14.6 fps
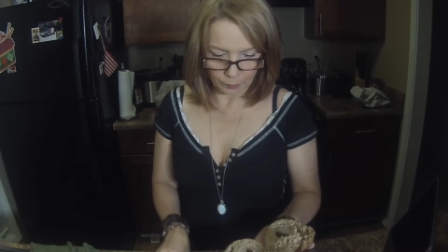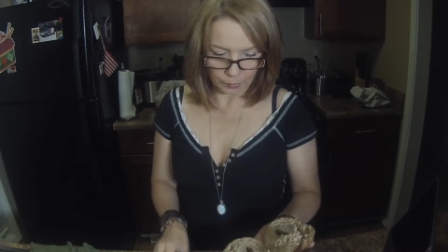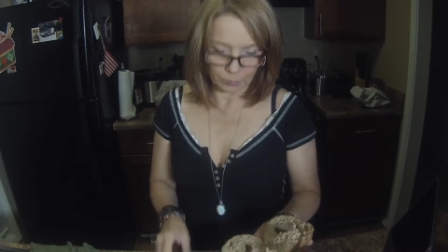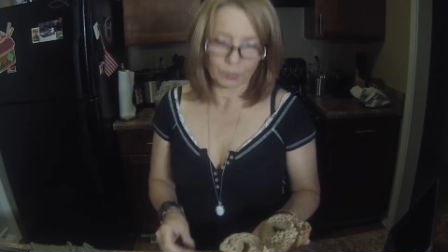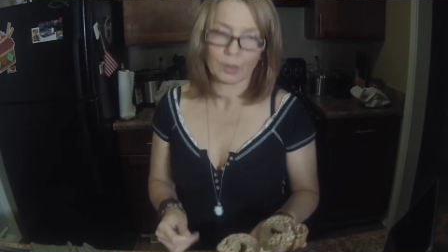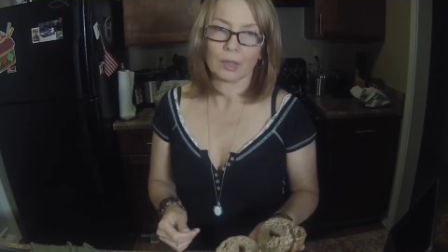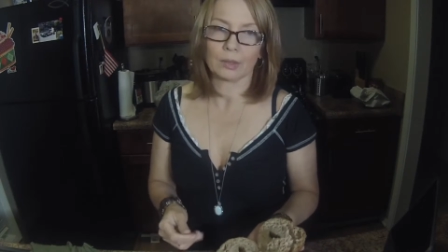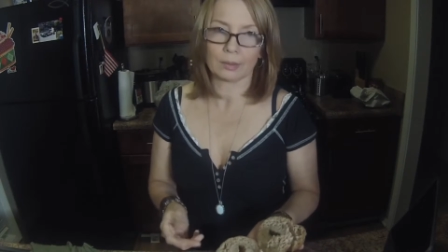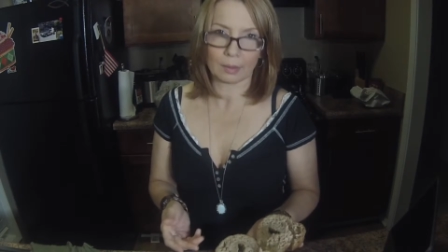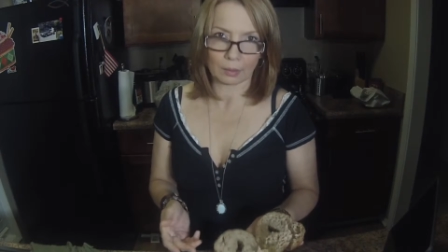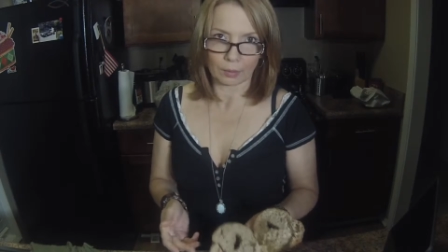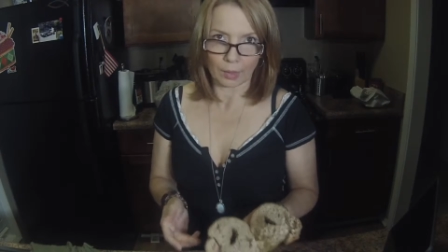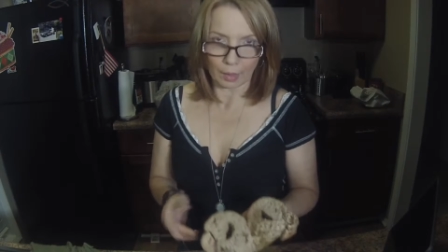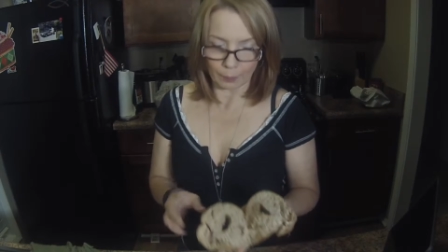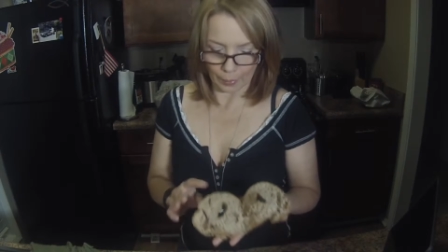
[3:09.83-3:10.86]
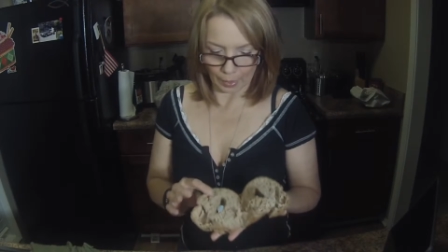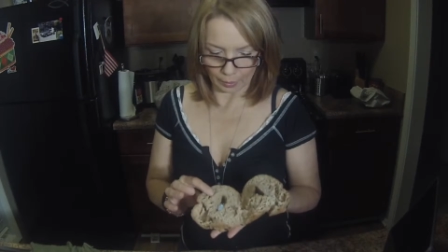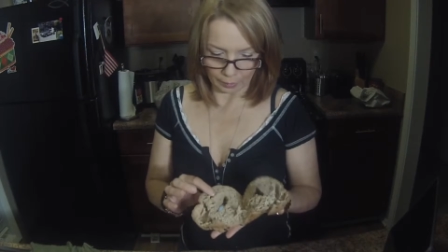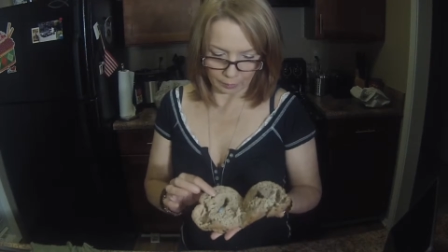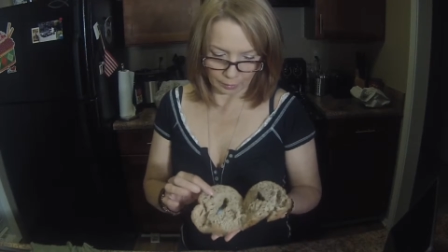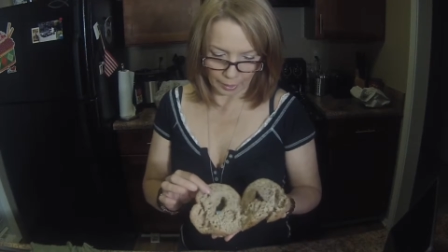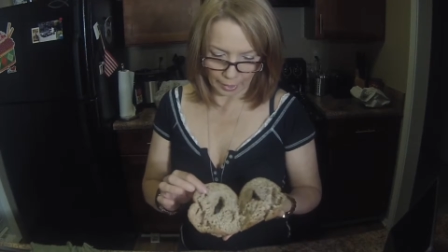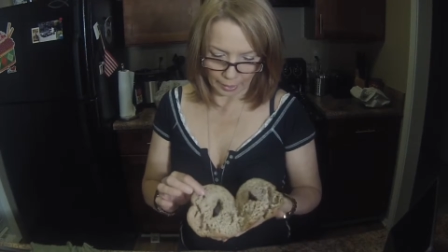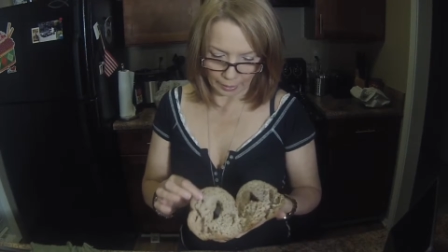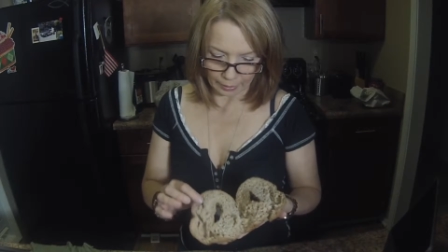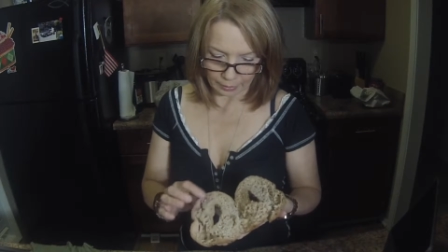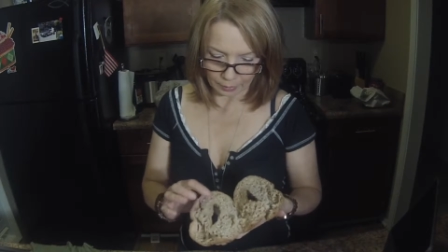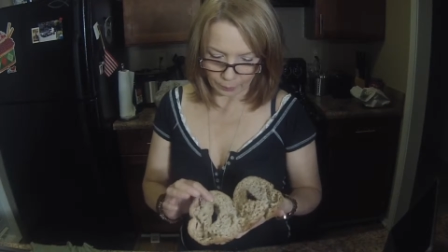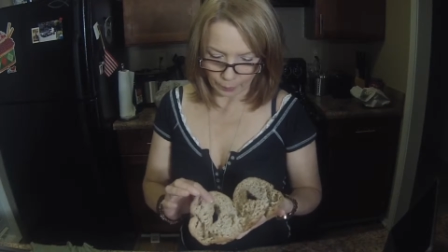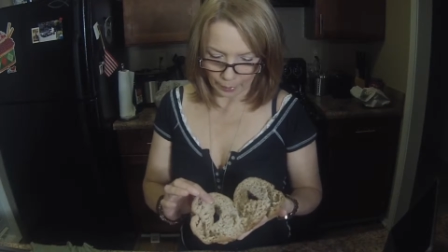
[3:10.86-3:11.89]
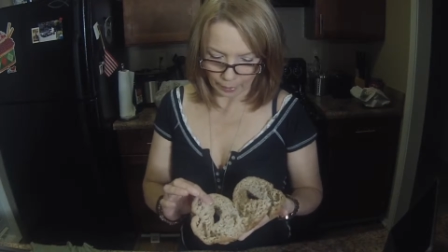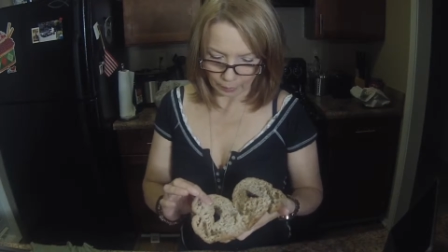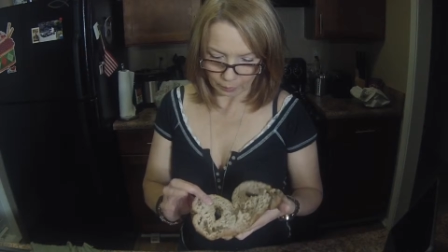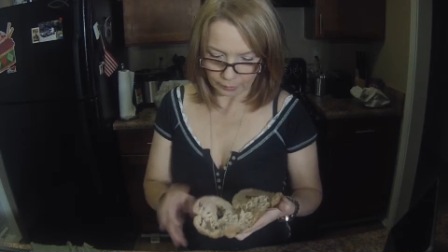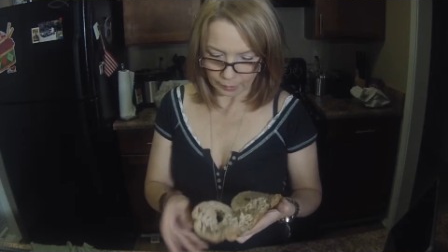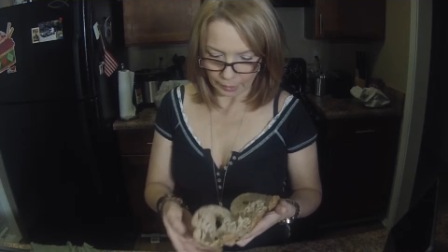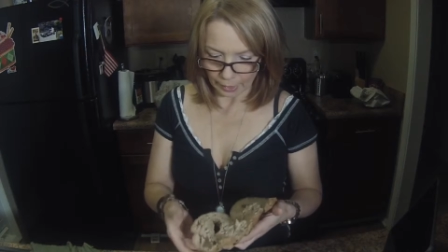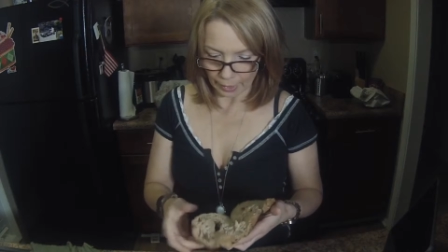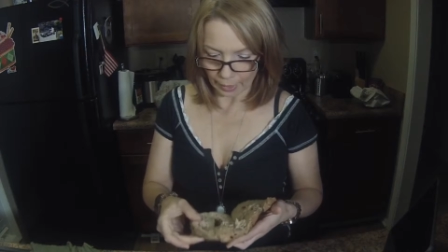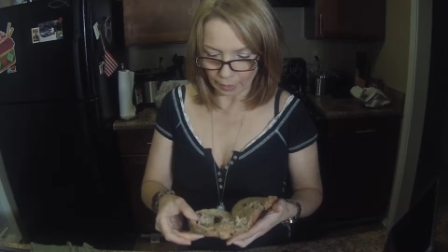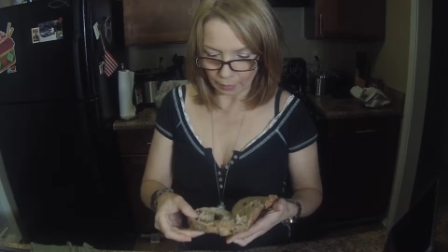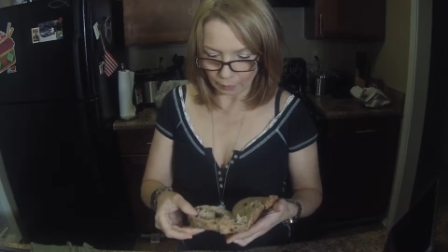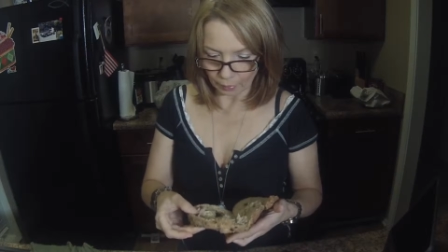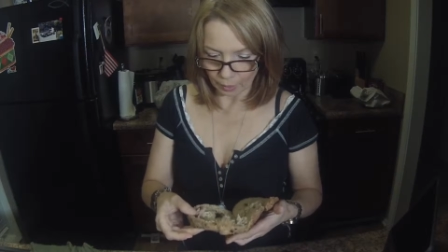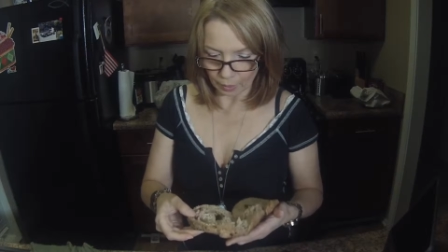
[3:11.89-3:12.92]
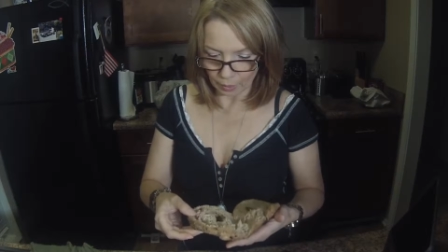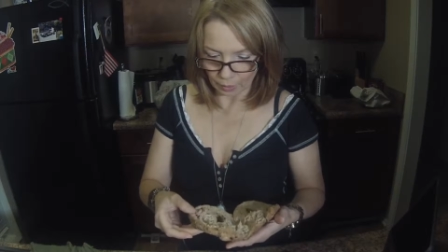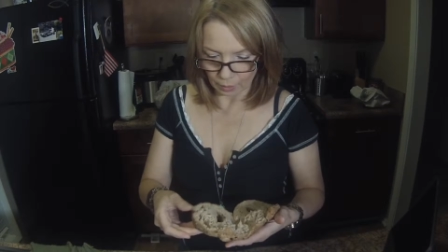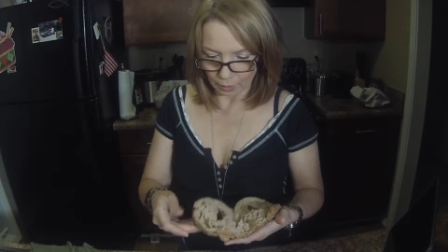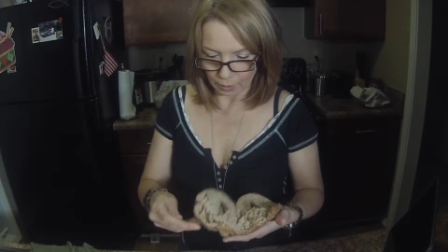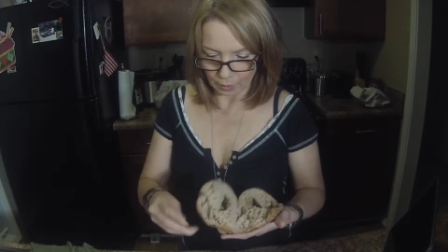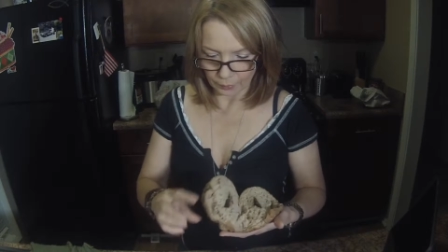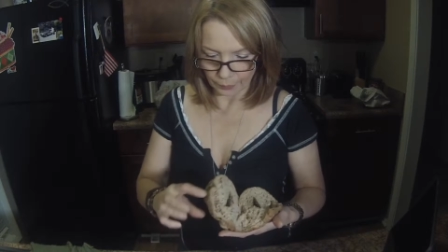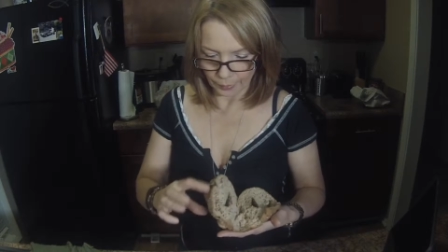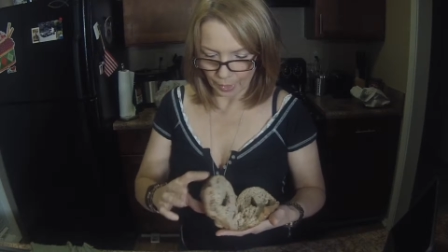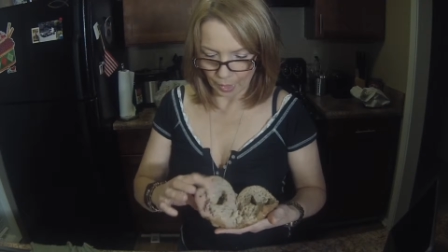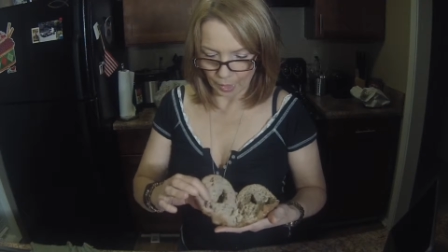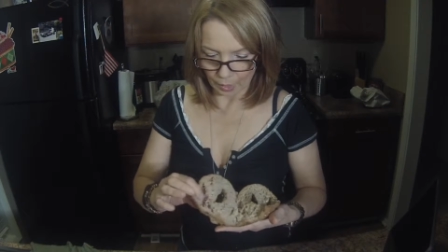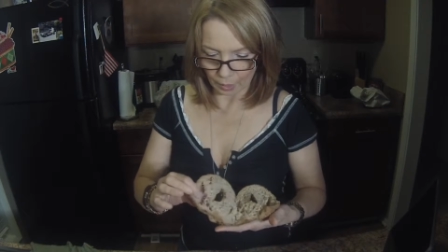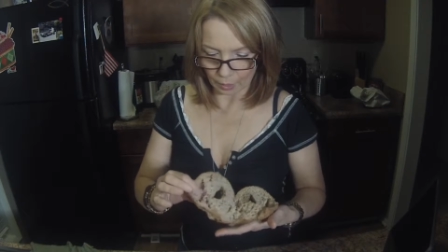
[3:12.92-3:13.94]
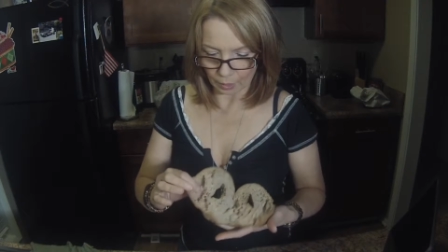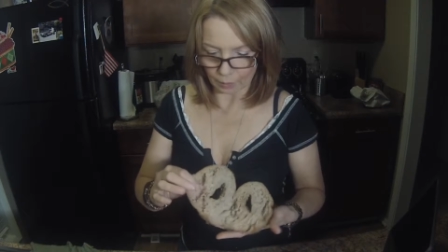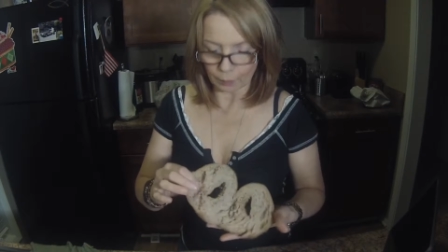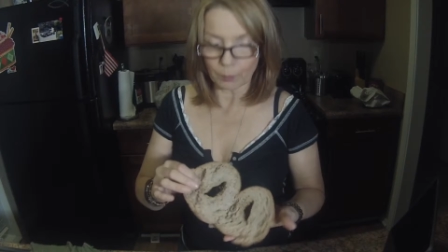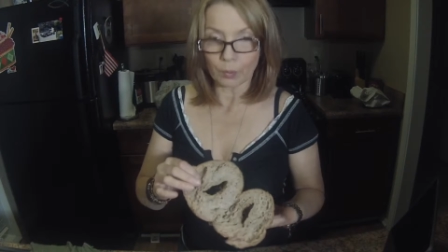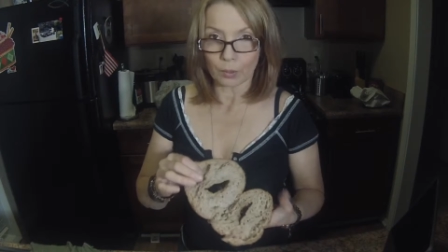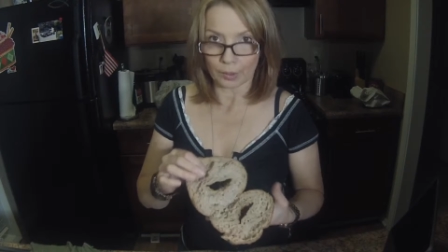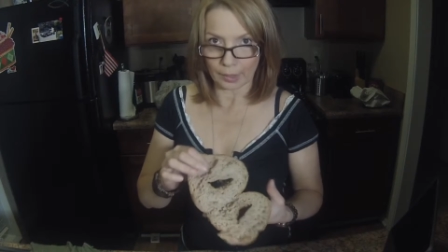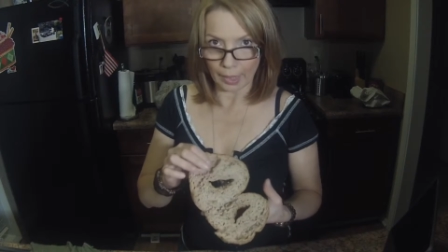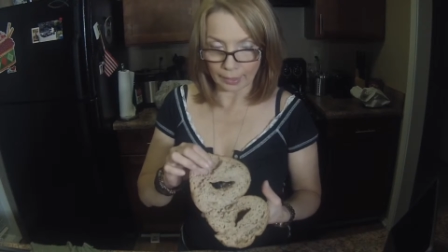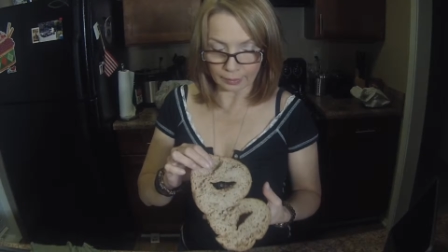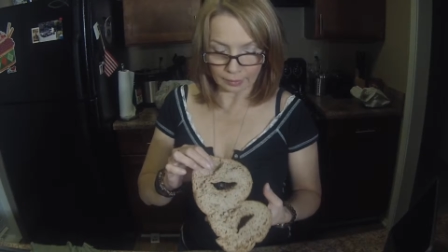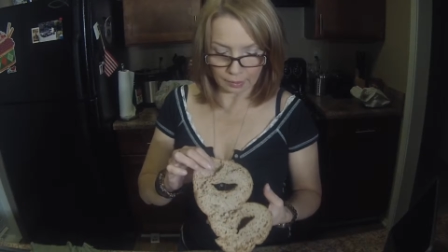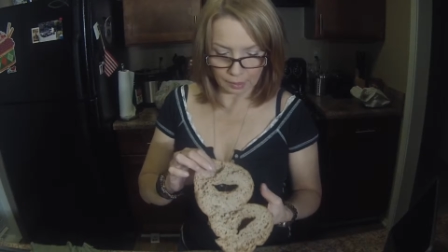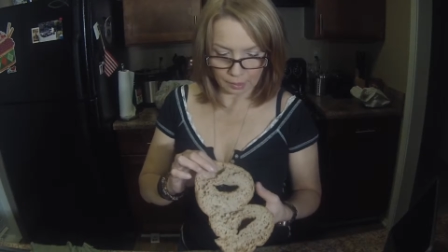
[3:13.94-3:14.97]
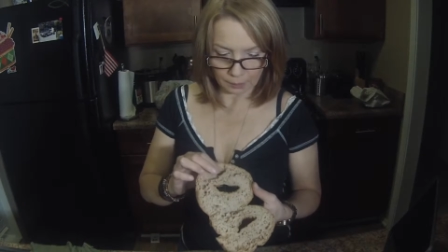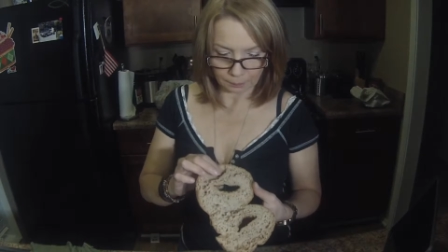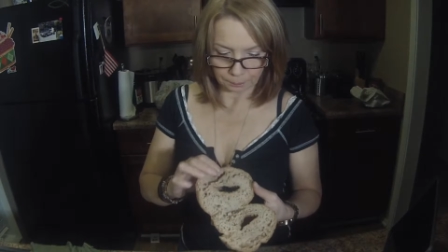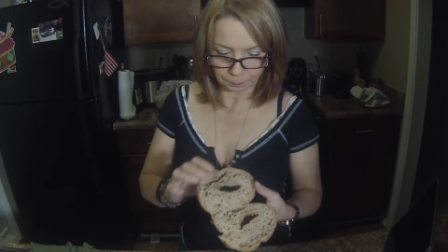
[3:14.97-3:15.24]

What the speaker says: between this and real bagel is bagels are heavier and they're more dense.